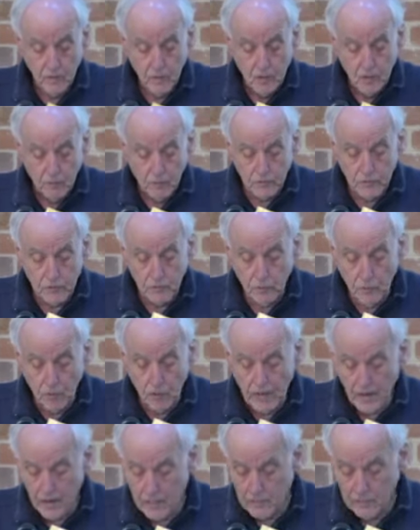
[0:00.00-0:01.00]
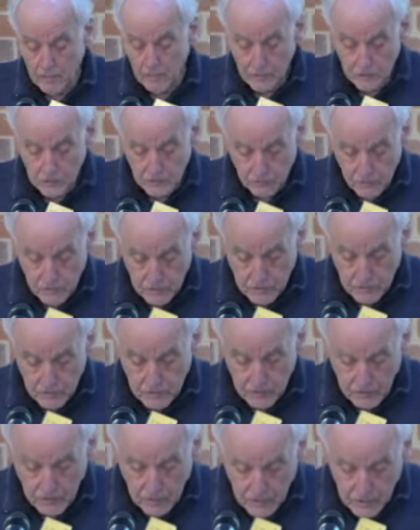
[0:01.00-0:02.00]
Put the word out amongst
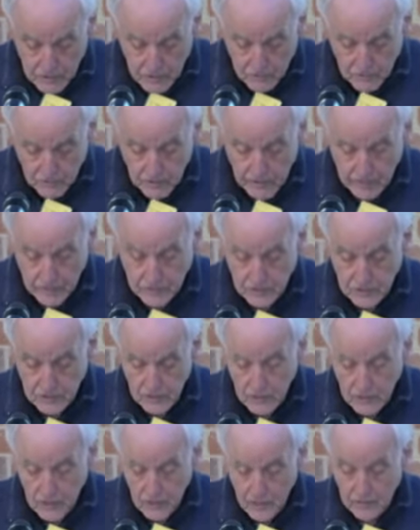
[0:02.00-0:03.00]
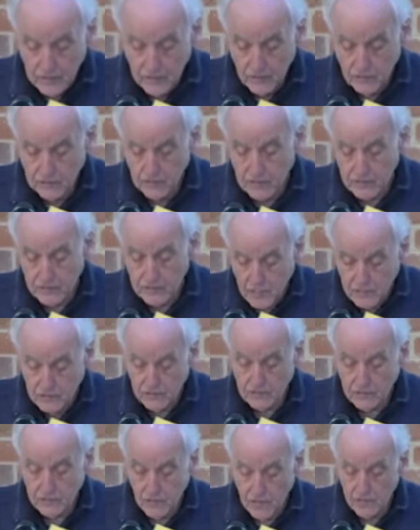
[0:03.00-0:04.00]
the Israelites that on the
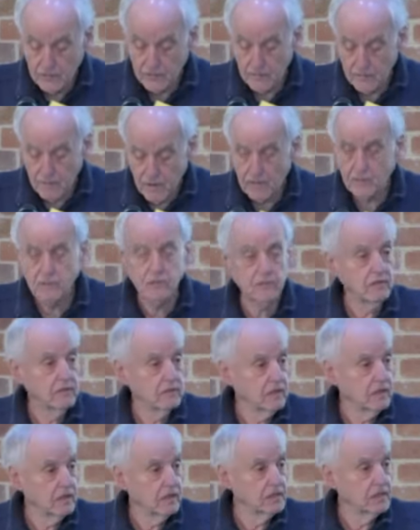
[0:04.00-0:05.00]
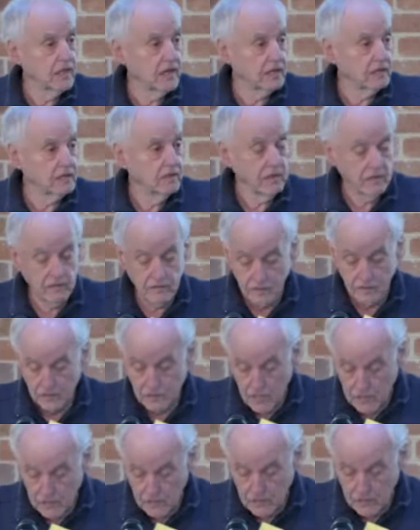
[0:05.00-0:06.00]
10th day of the month," exactly, "the
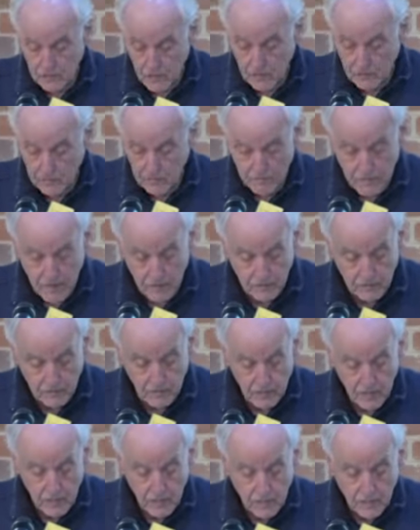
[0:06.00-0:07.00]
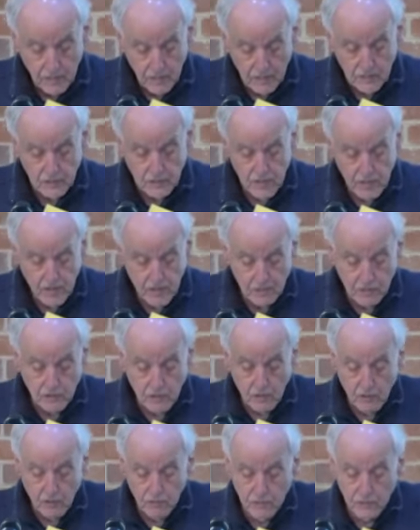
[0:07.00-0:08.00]
10th day of the month, each
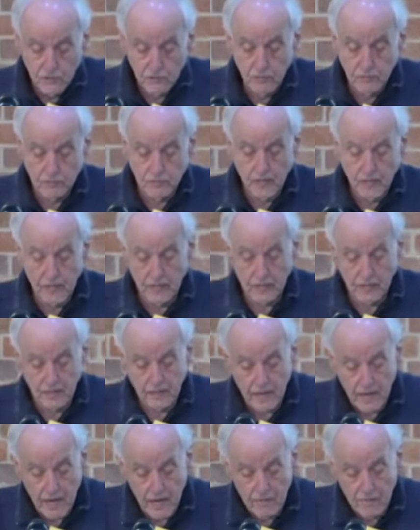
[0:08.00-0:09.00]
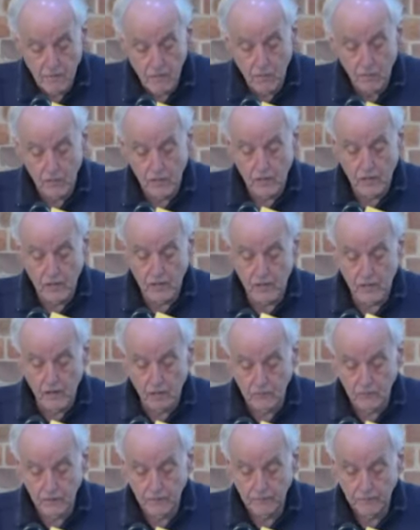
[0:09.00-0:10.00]
household is to obtain a lamb or young
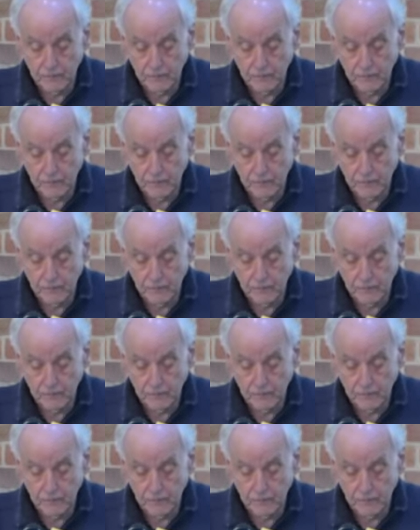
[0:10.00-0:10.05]
goat.